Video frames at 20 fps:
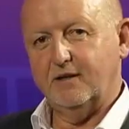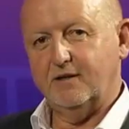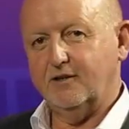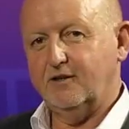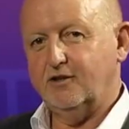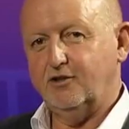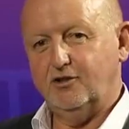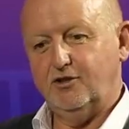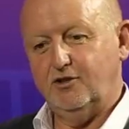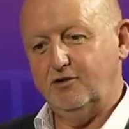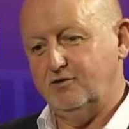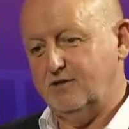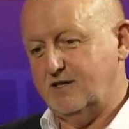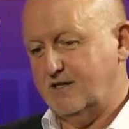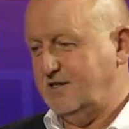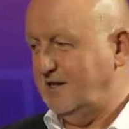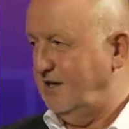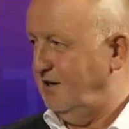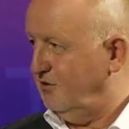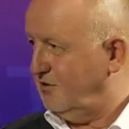the good news
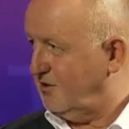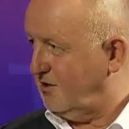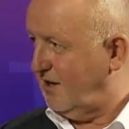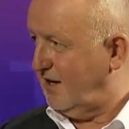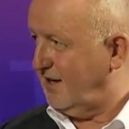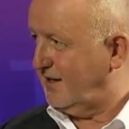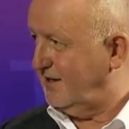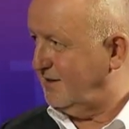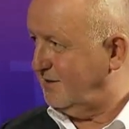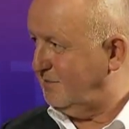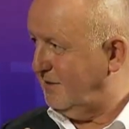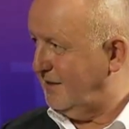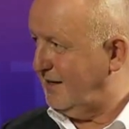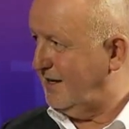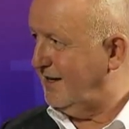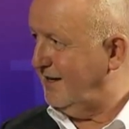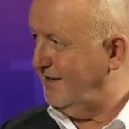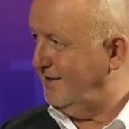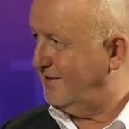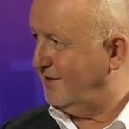is it looks like it's
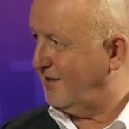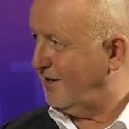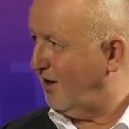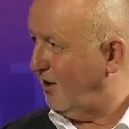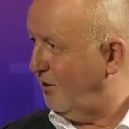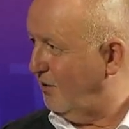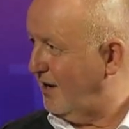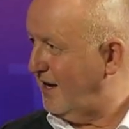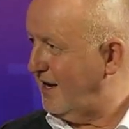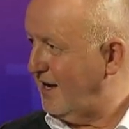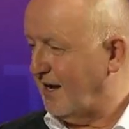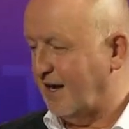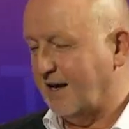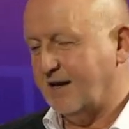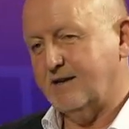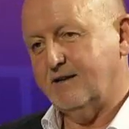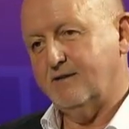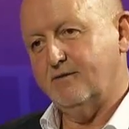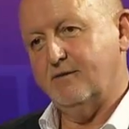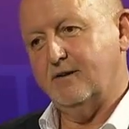beginning to cohere
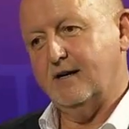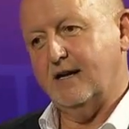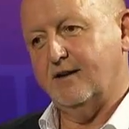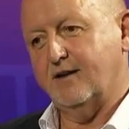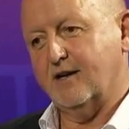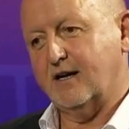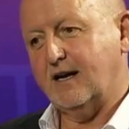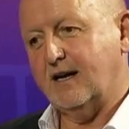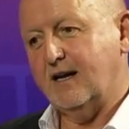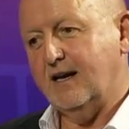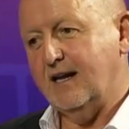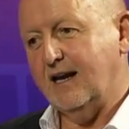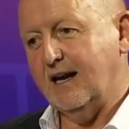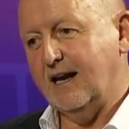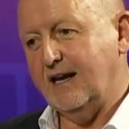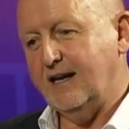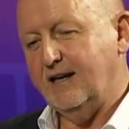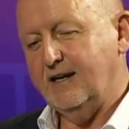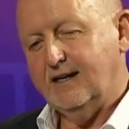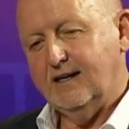rather
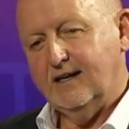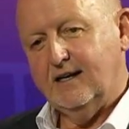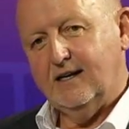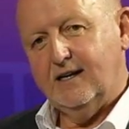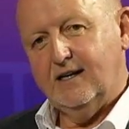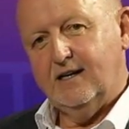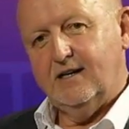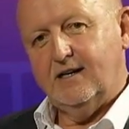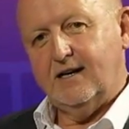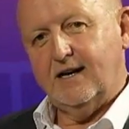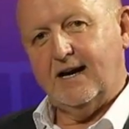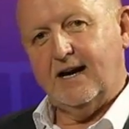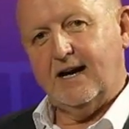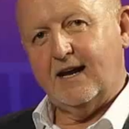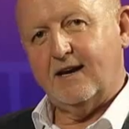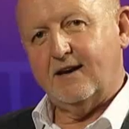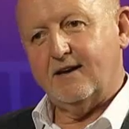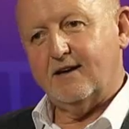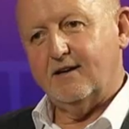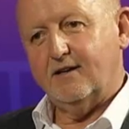clearly.
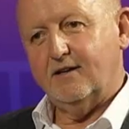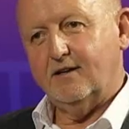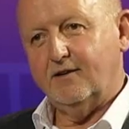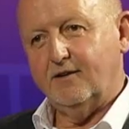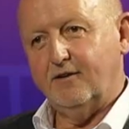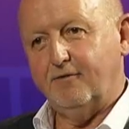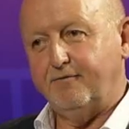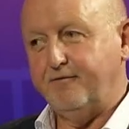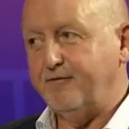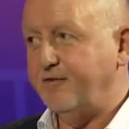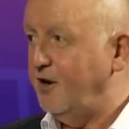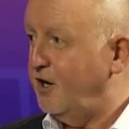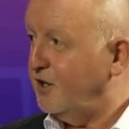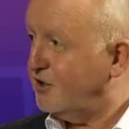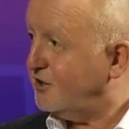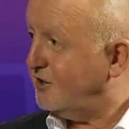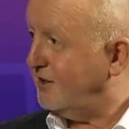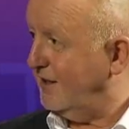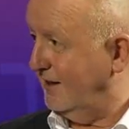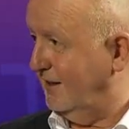And the
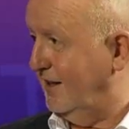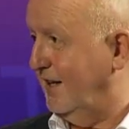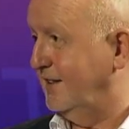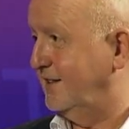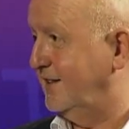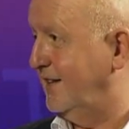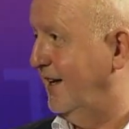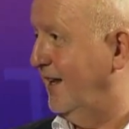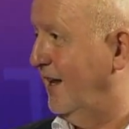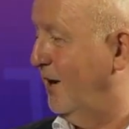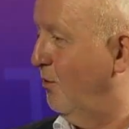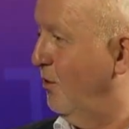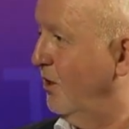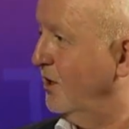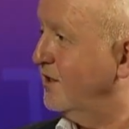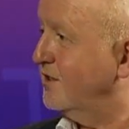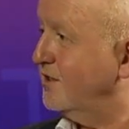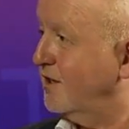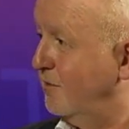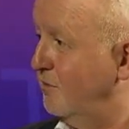first thing they say they want
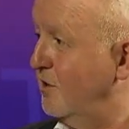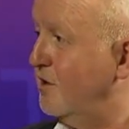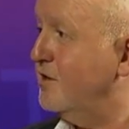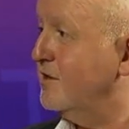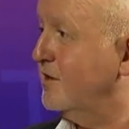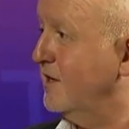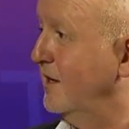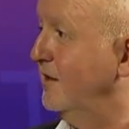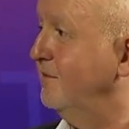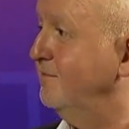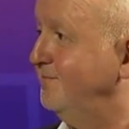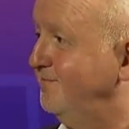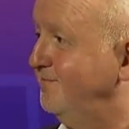is community.